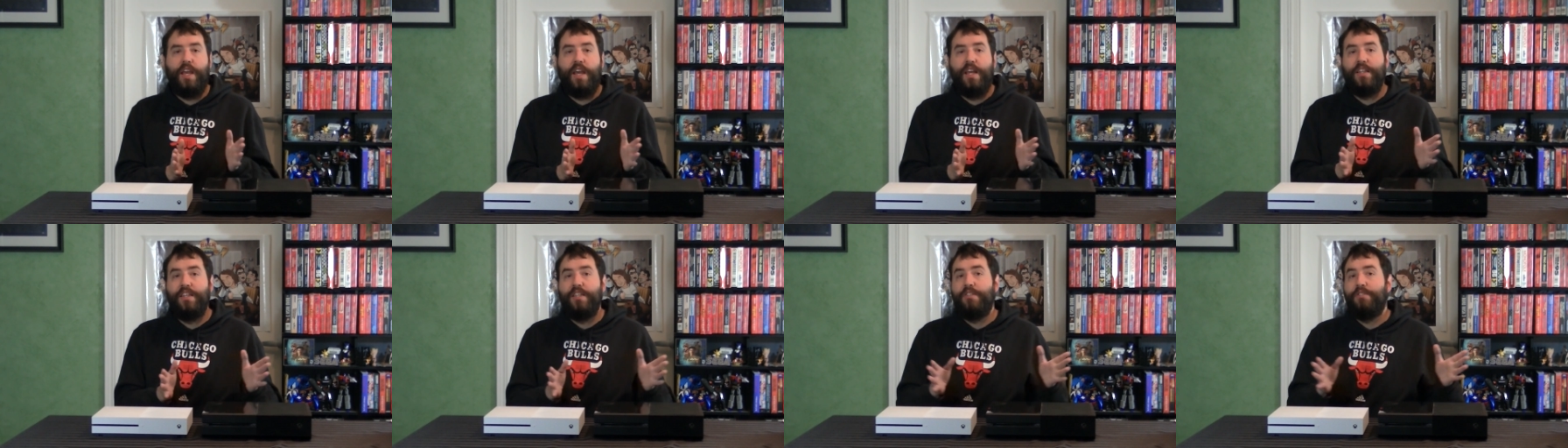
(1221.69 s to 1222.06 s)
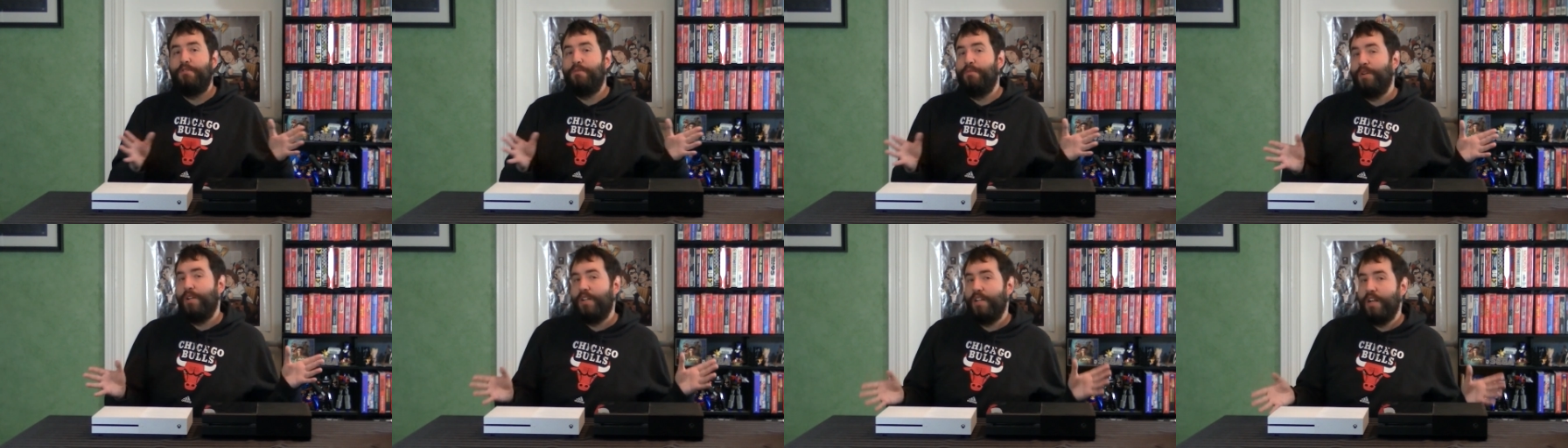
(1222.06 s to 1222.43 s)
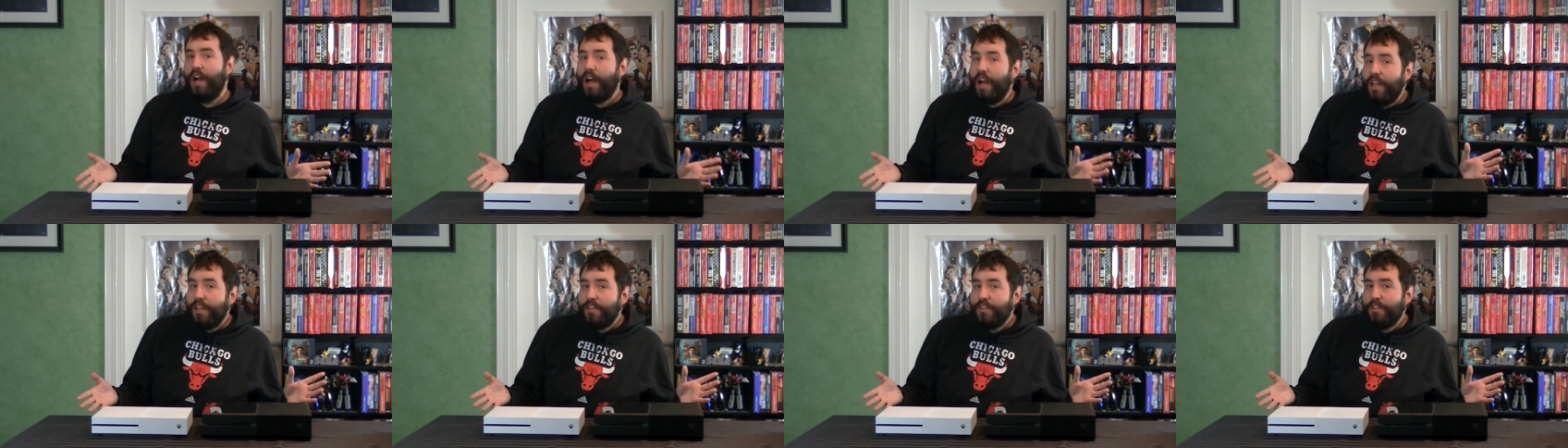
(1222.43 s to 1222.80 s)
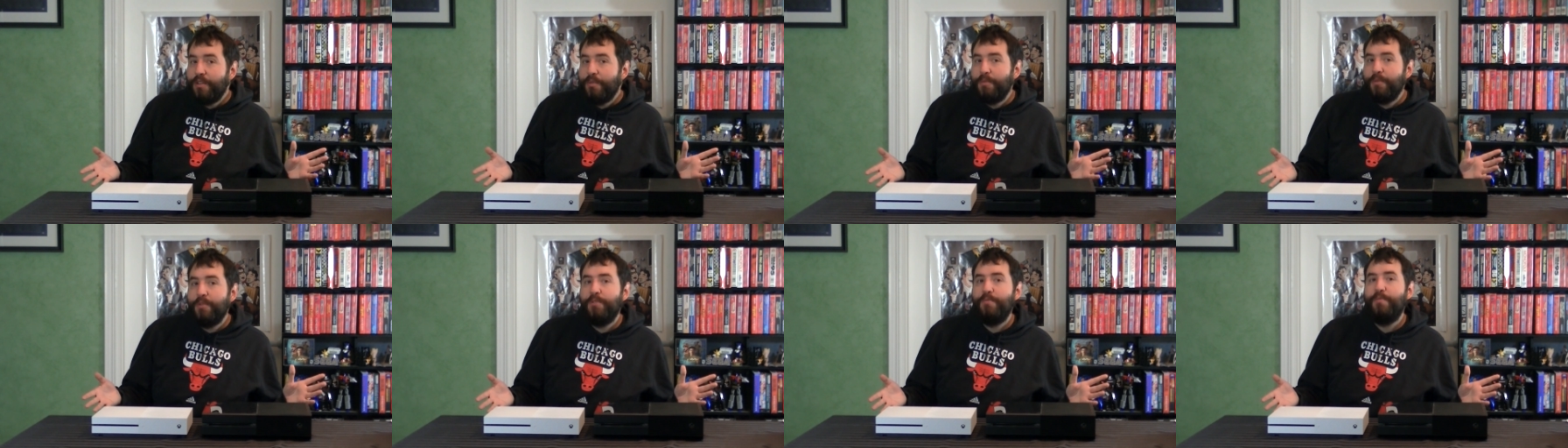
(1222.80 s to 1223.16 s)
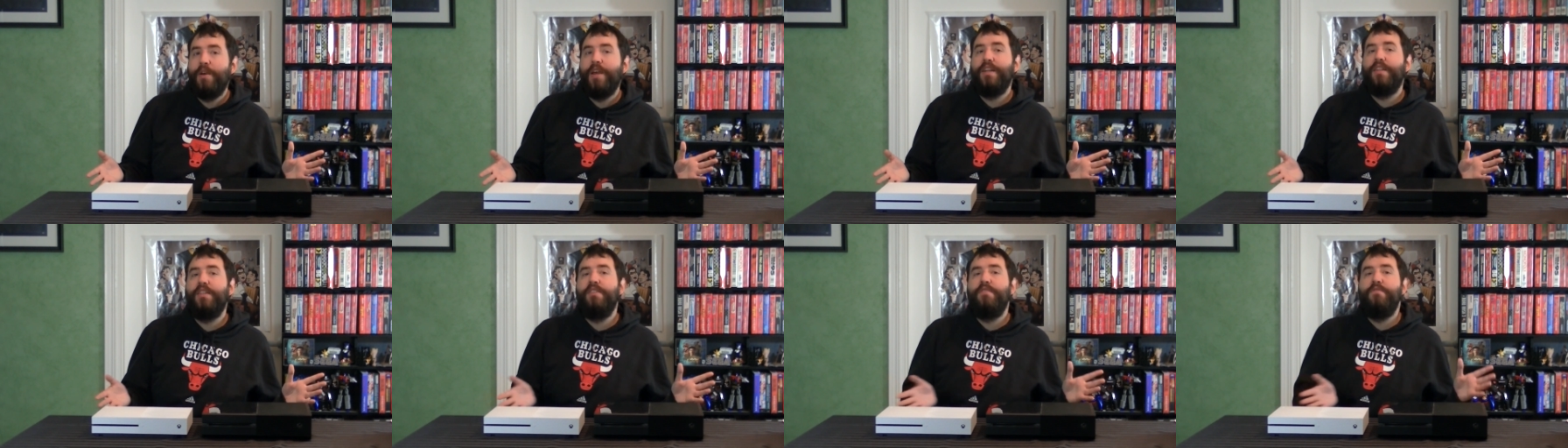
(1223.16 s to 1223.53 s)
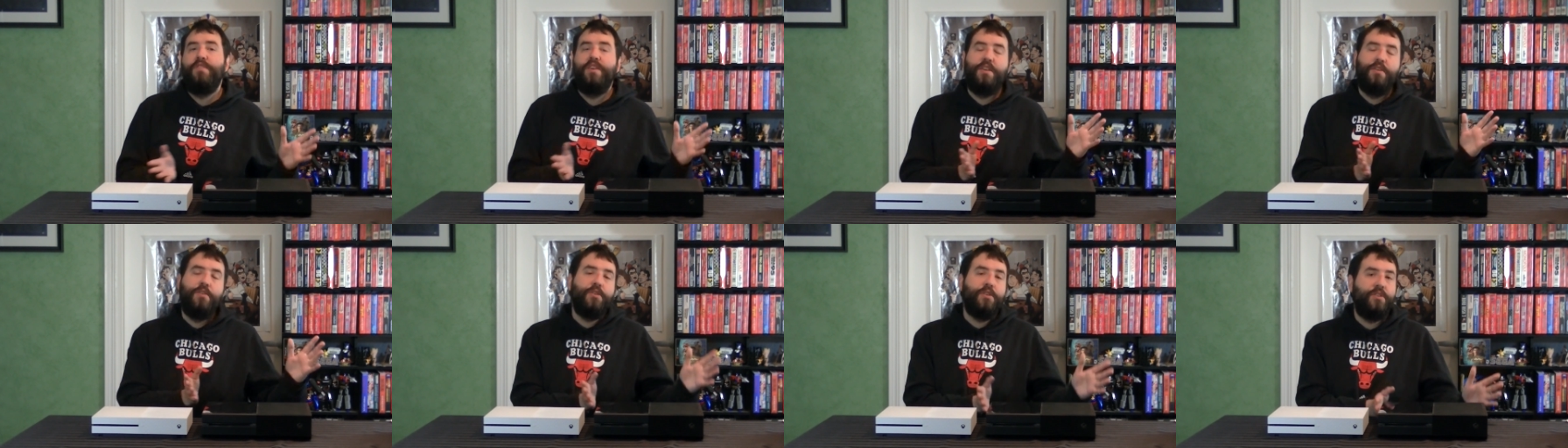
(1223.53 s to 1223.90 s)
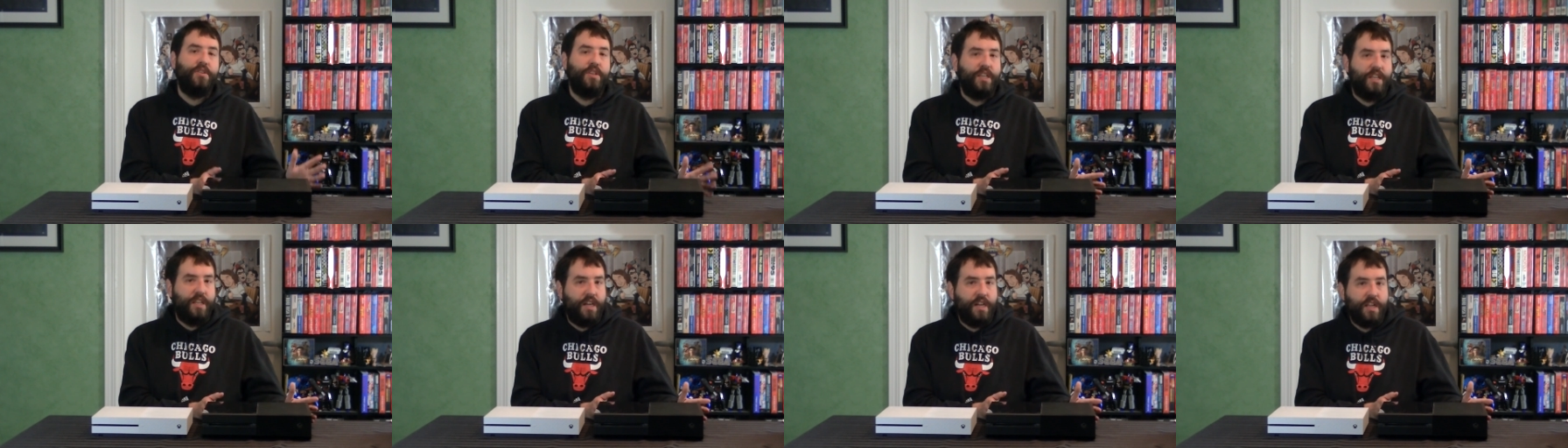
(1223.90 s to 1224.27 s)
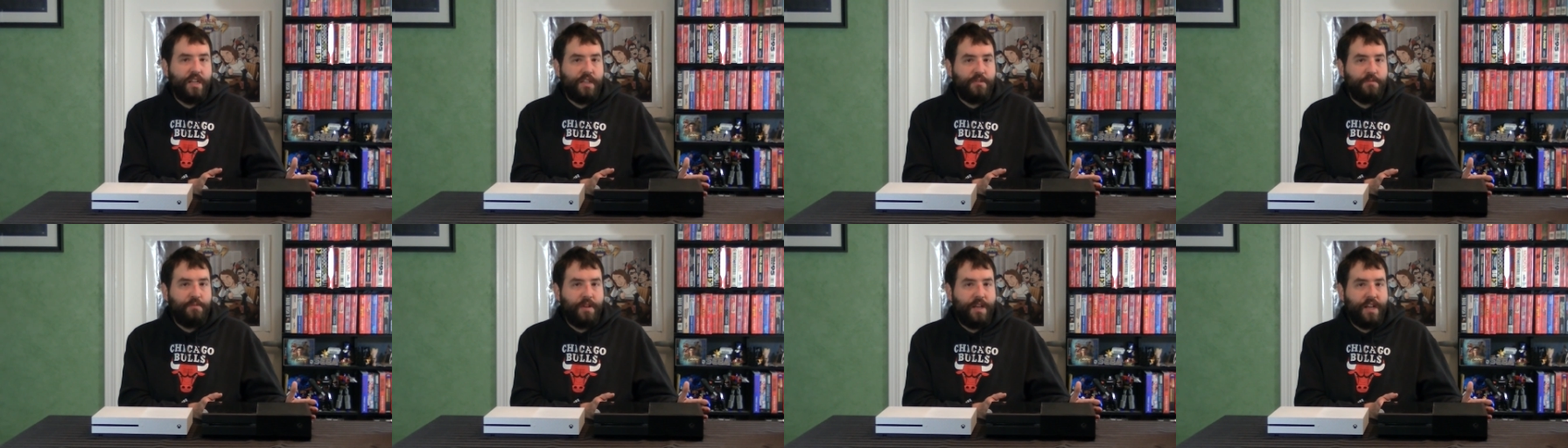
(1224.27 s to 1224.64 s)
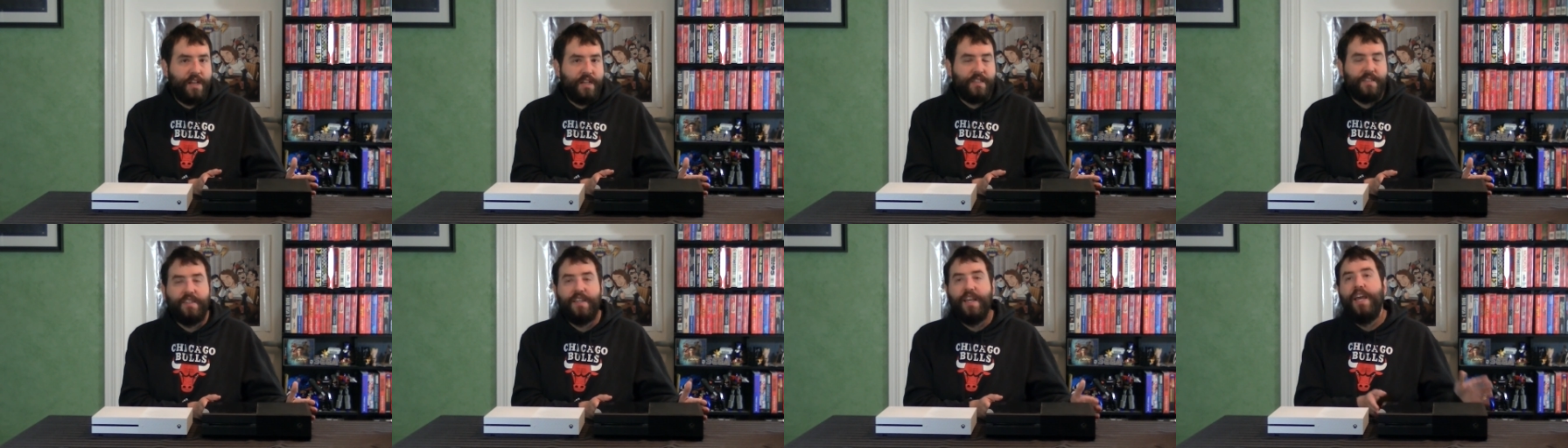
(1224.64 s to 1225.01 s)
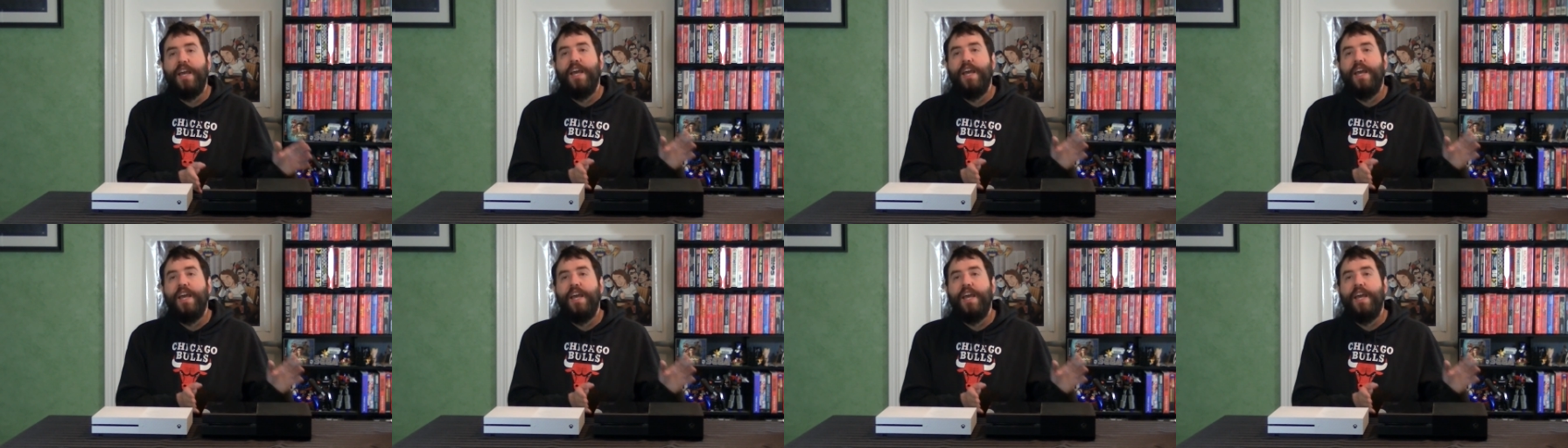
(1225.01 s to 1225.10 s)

at least from a console perspective, that you can only get on Xbox,